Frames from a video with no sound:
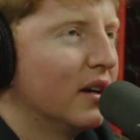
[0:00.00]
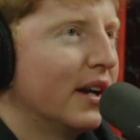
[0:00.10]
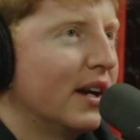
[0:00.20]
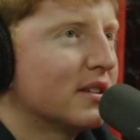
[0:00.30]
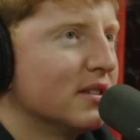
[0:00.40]
I
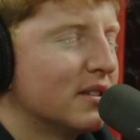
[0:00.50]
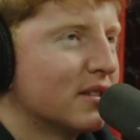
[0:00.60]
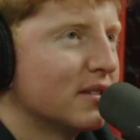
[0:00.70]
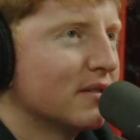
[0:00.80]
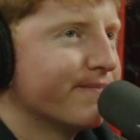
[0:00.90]
guess
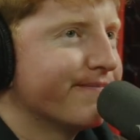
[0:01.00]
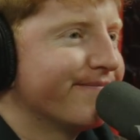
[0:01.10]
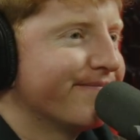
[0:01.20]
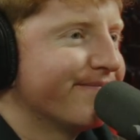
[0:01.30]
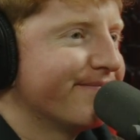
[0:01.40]
it's.
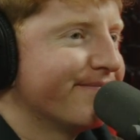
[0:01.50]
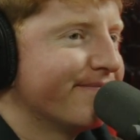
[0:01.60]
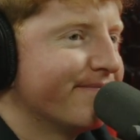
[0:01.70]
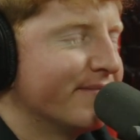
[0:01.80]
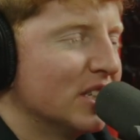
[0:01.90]

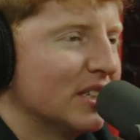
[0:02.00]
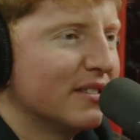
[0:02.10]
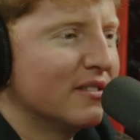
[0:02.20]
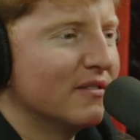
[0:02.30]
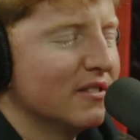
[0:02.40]
Yeah,
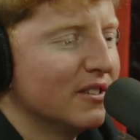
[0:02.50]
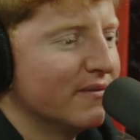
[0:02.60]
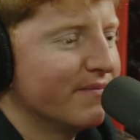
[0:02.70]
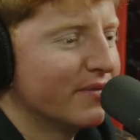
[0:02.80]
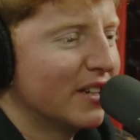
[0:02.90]
I don't know.
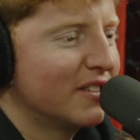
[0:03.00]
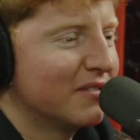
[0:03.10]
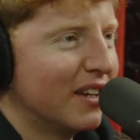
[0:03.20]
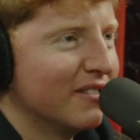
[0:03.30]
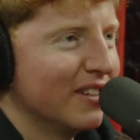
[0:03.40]
I
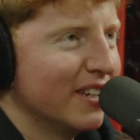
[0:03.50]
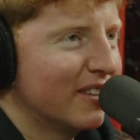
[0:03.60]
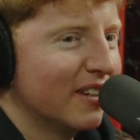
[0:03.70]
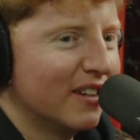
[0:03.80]
don't like that.